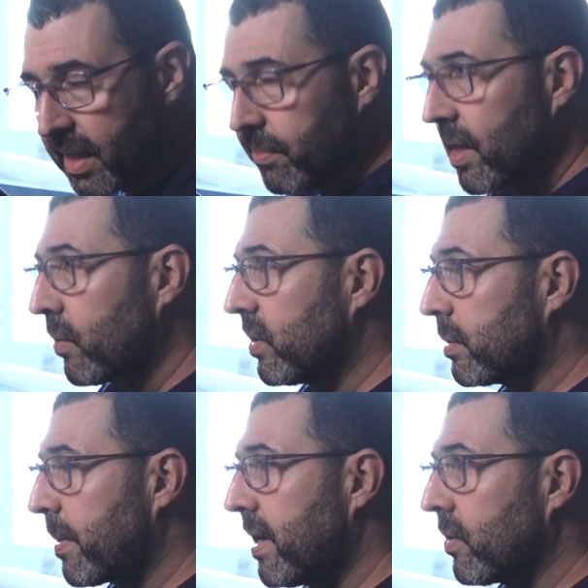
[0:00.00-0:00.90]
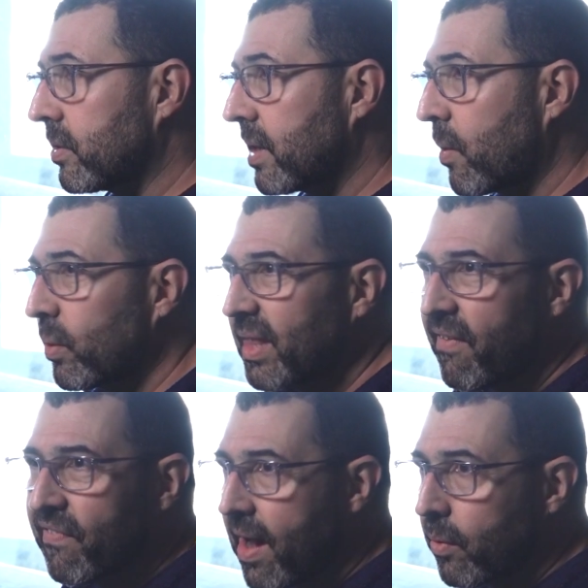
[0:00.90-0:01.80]
same thing with speakers, and what
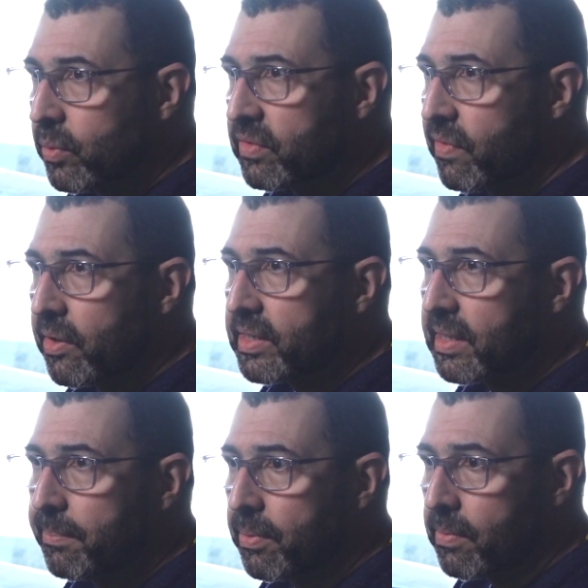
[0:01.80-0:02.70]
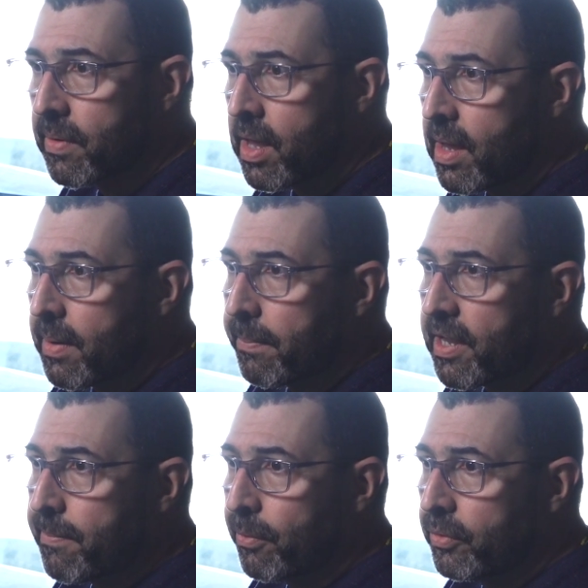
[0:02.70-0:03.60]
they found was very simple.
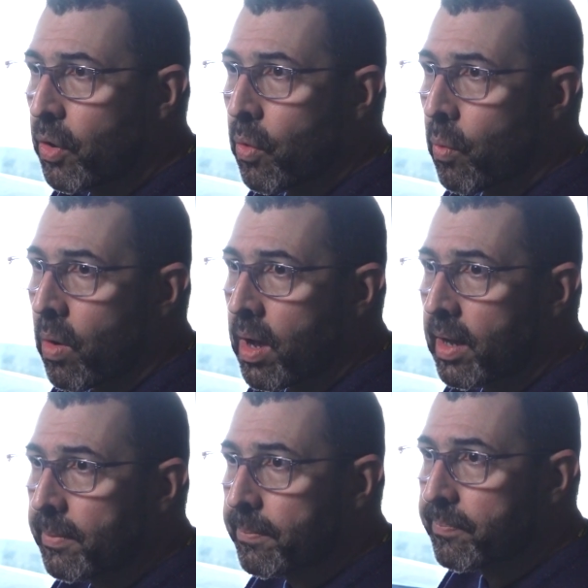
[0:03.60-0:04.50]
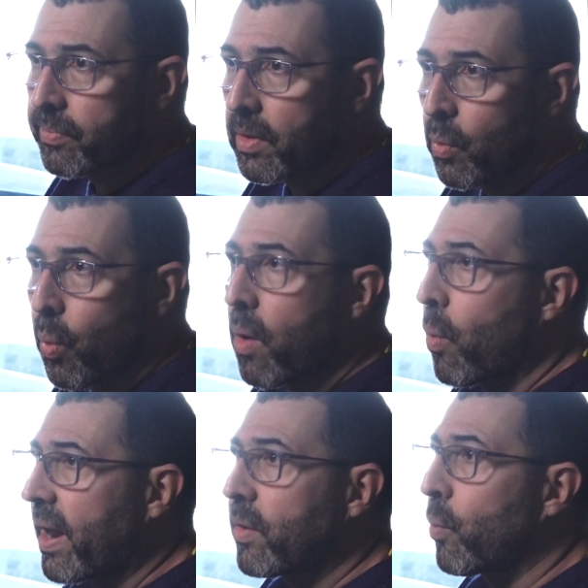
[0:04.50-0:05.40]
People don't want,
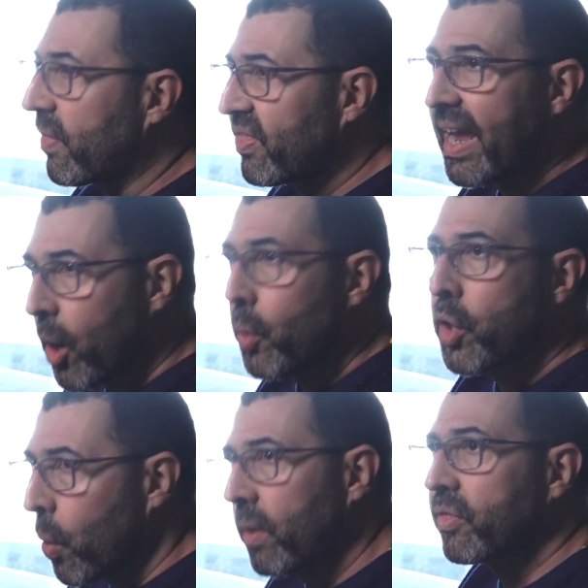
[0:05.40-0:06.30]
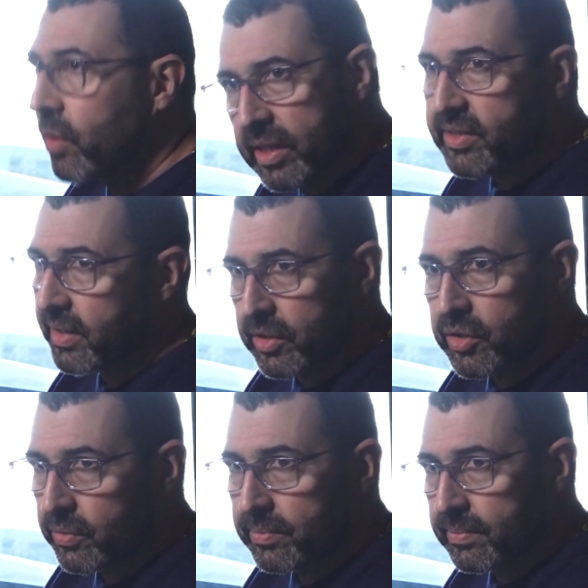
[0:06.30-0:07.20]
when they don't know what they're listening
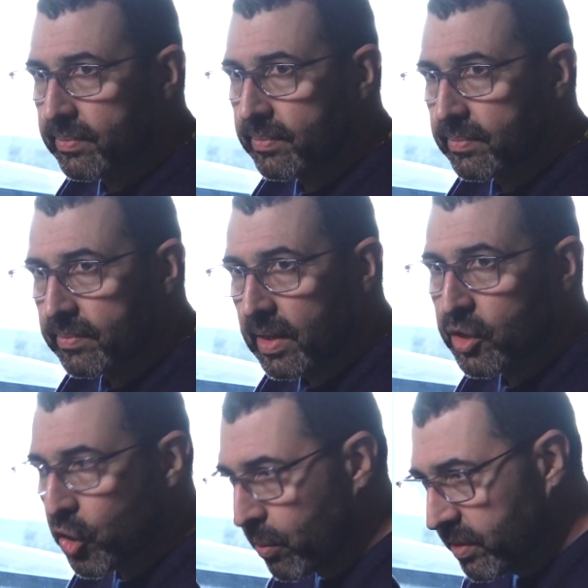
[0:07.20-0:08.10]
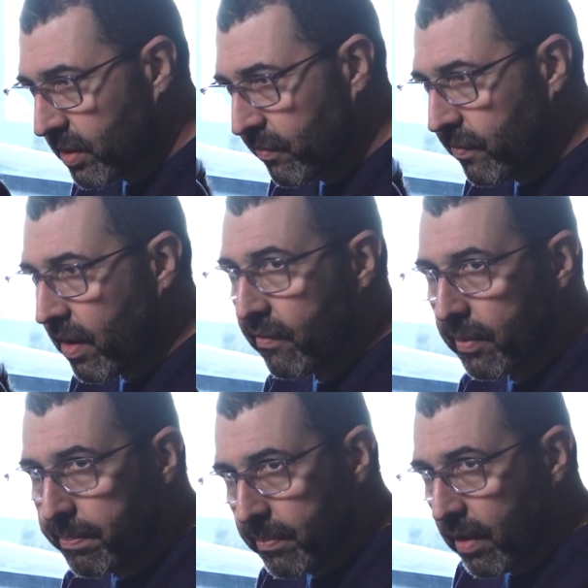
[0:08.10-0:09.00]
to, in terms of
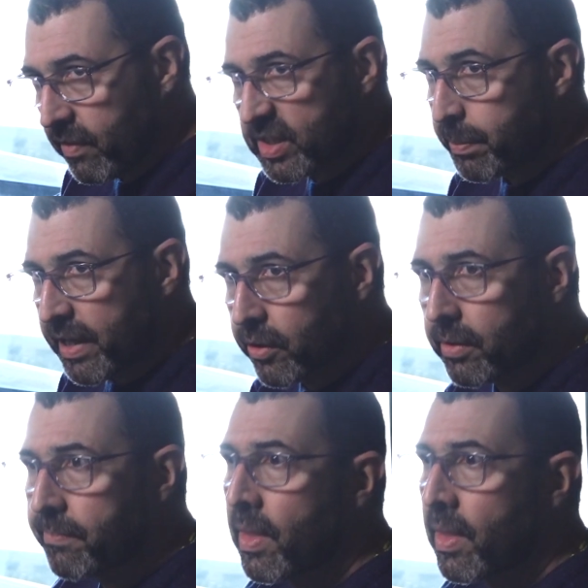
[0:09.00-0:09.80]
a speaker.